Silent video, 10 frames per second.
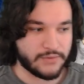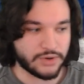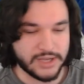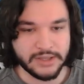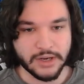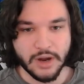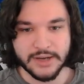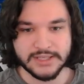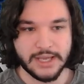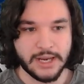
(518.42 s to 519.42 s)
your daily
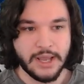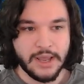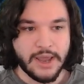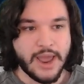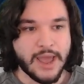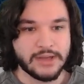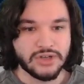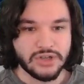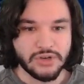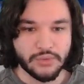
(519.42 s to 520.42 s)
content
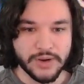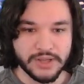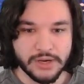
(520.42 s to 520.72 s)
and you really,